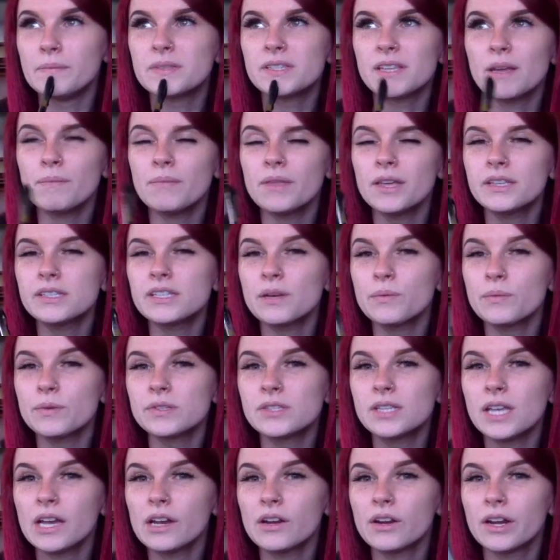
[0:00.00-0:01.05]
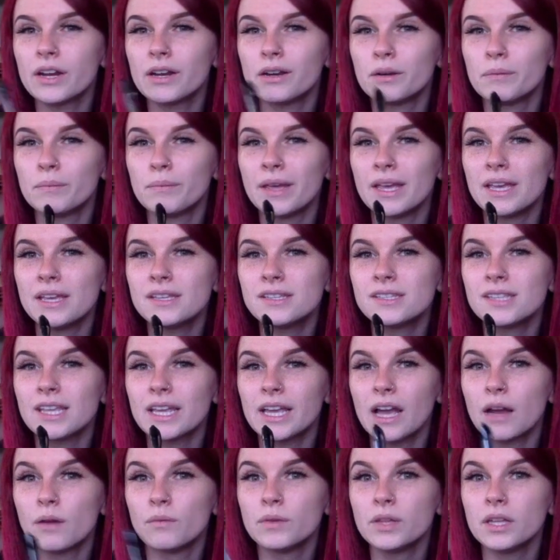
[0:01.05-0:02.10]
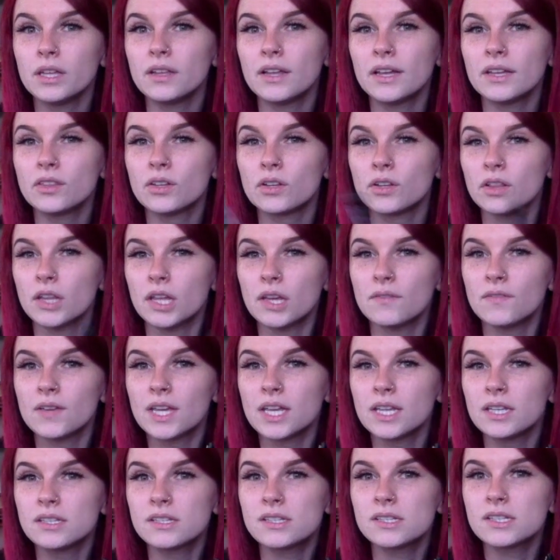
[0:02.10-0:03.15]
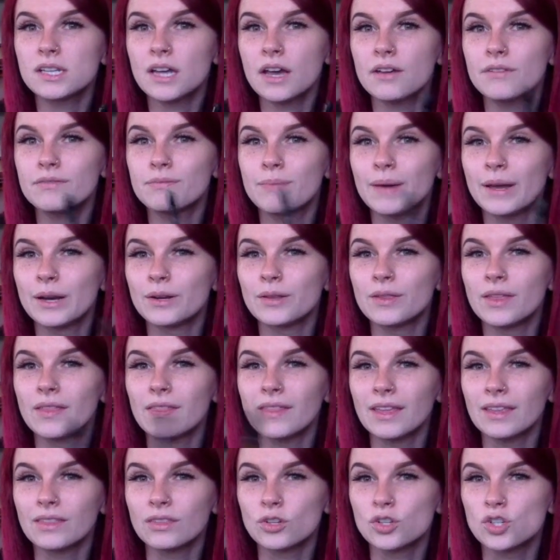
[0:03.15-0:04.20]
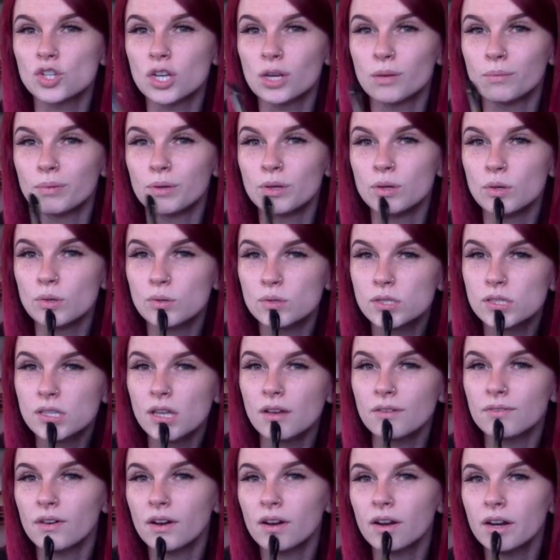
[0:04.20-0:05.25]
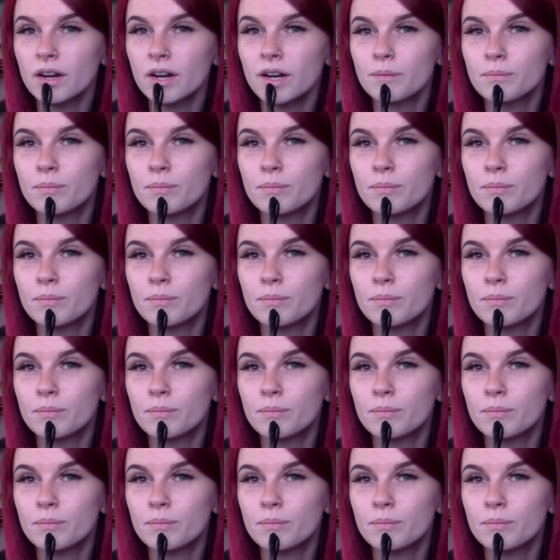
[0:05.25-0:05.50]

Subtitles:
Some things I will say are hit or miss. Like I really like their leave-in stuff better than like their shampoos so far,